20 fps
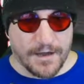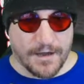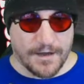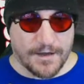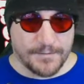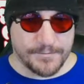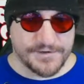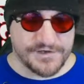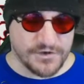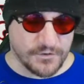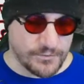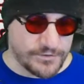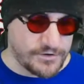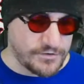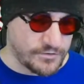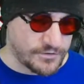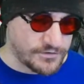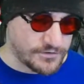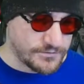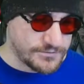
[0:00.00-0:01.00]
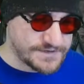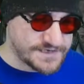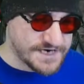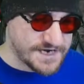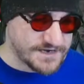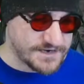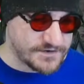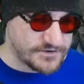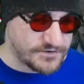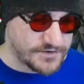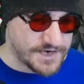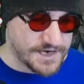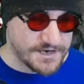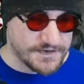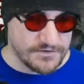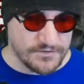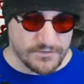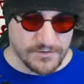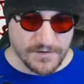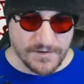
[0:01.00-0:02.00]
Um, so when you include tech in your
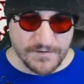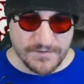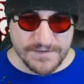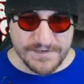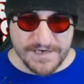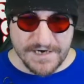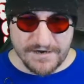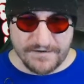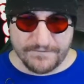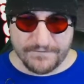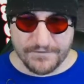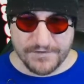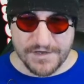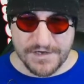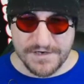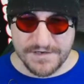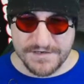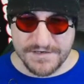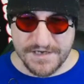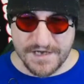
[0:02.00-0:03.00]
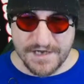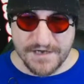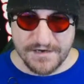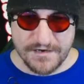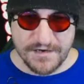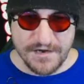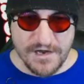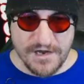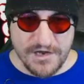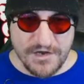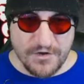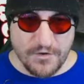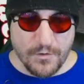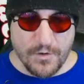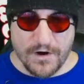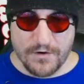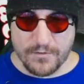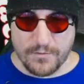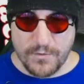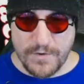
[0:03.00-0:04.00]
deck, you include tech for things that
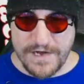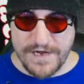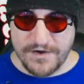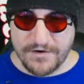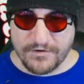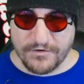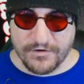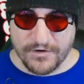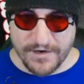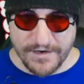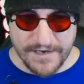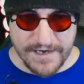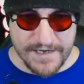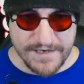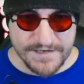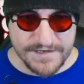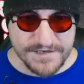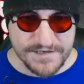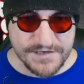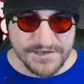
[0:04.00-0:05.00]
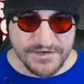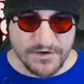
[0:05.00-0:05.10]
you are weaker against.